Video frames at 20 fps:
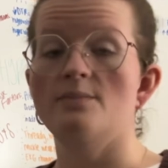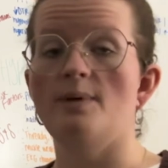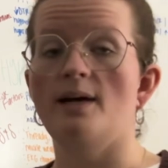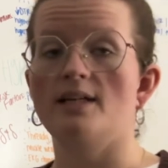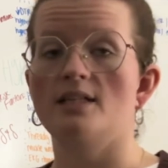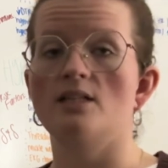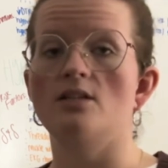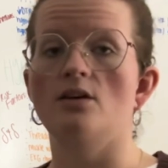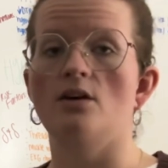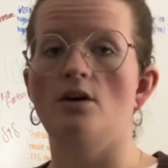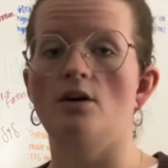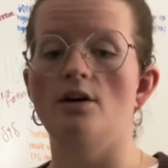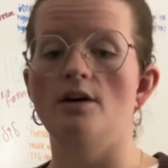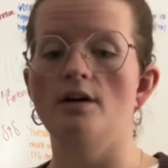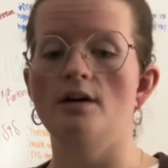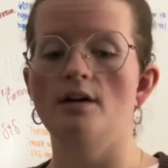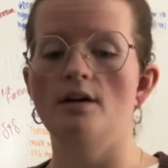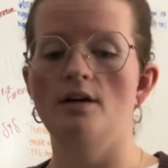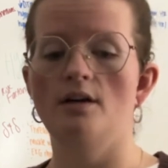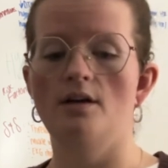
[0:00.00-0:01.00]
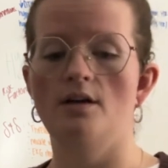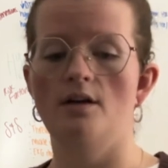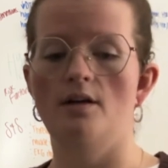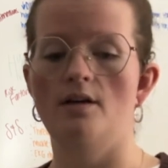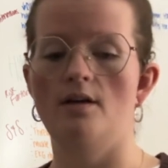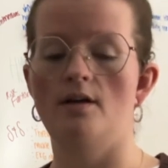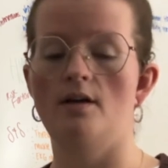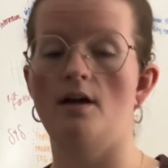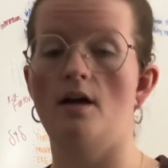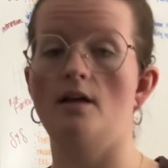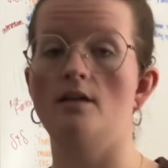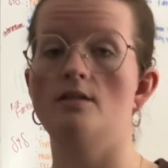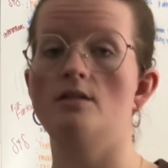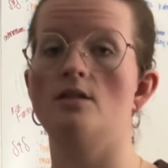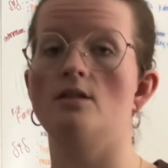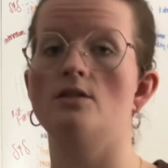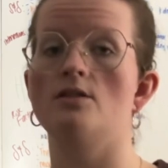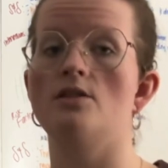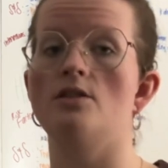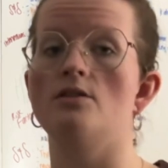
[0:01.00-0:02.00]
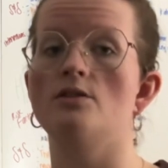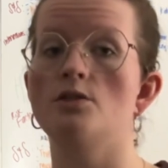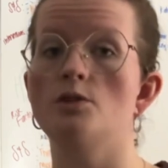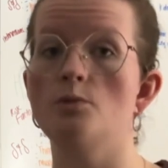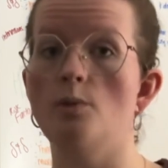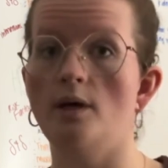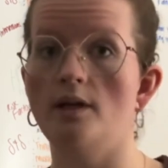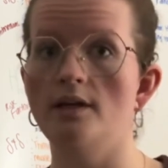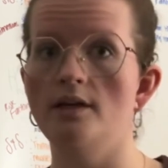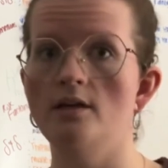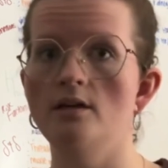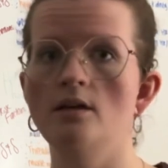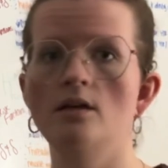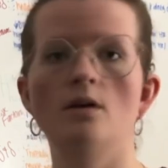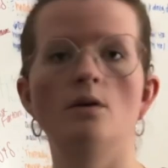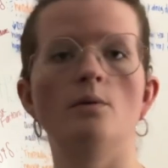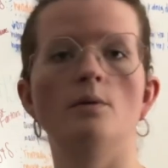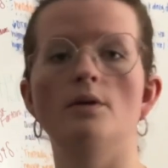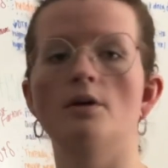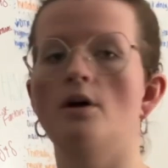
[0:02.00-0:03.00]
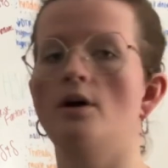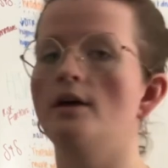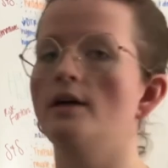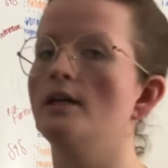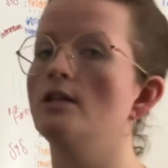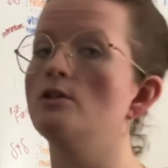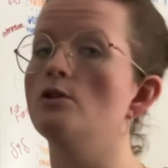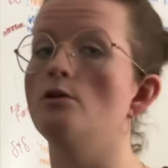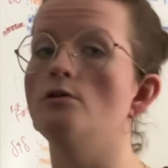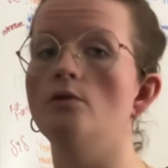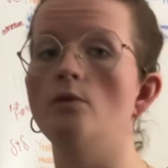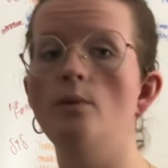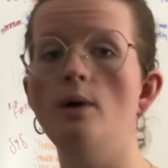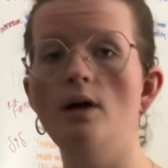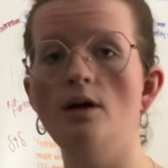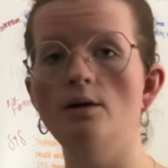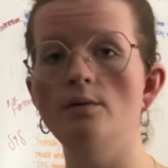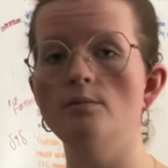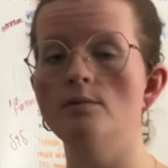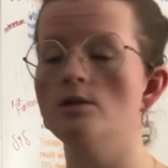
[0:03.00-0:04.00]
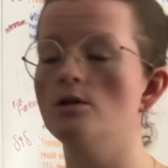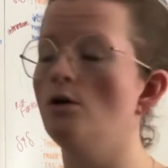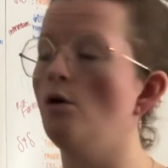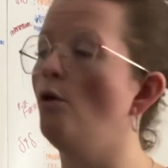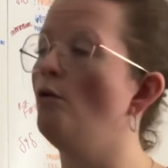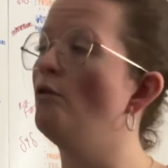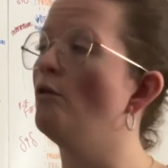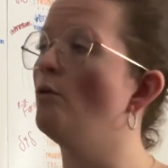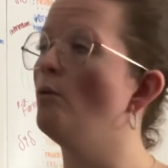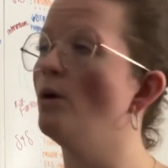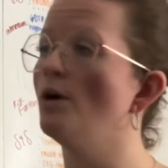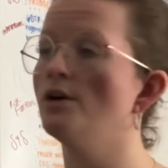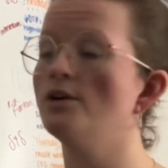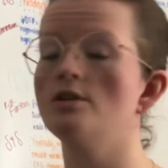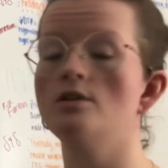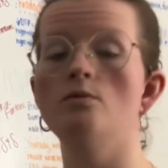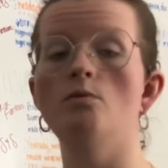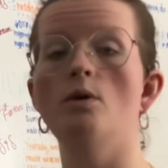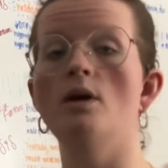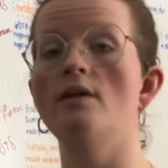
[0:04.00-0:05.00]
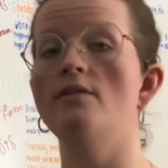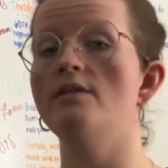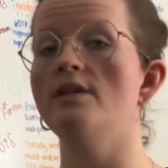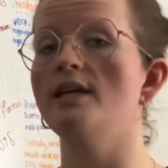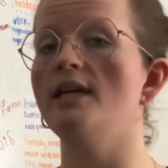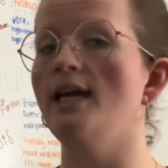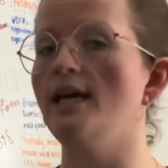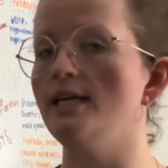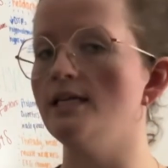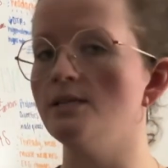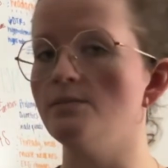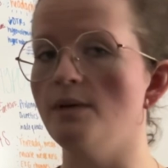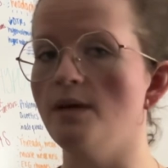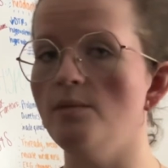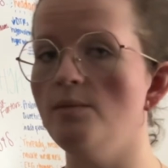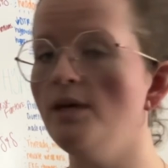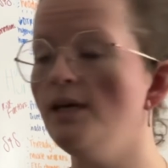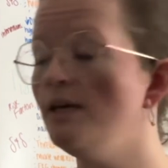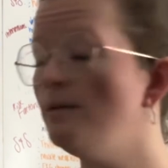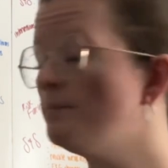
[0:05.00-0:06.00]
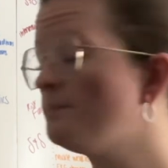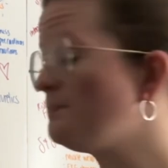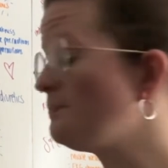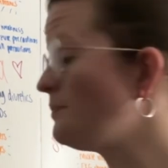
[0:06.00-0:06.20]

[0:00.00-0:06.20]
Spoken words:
back to the heart, it's going to start swelling when the heart gets overwhelmed, overworked, whatever the case may be.